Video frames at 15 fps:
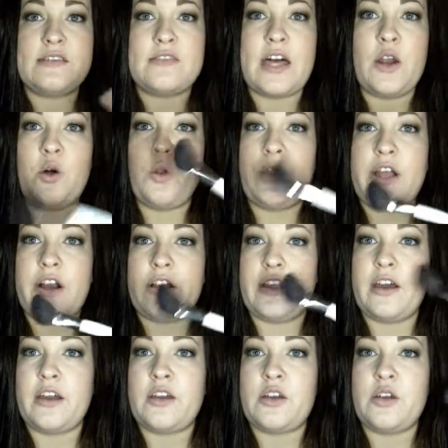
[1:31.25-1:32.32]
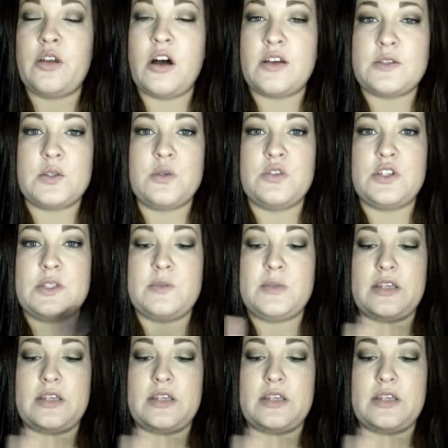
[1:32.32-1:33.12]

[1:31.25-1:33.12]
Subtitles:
That whole area could also just